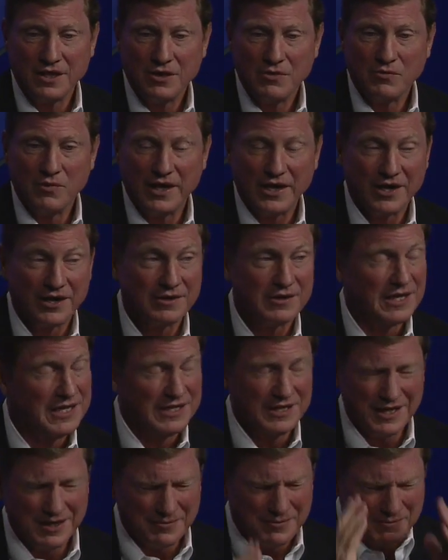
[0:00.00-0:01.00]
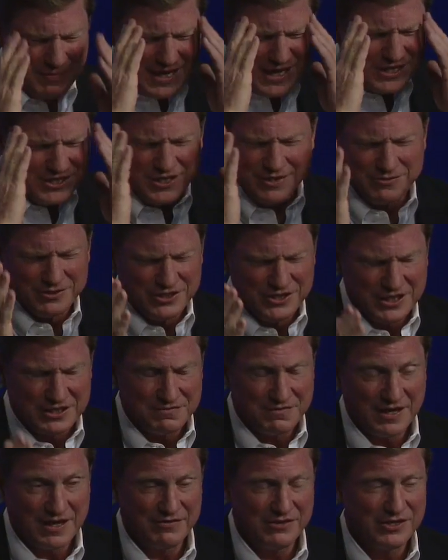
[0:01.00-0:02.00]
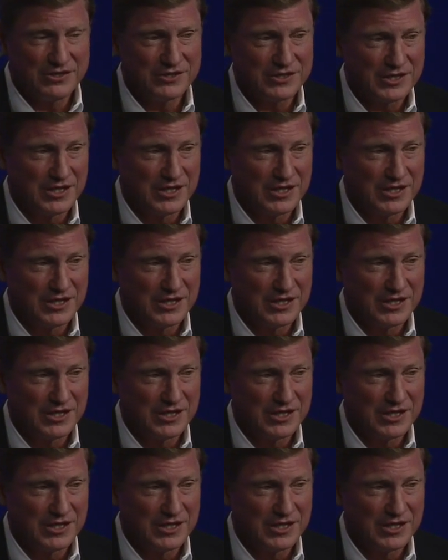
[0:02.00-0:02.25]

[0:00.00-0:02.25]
where, and imagine it was just five years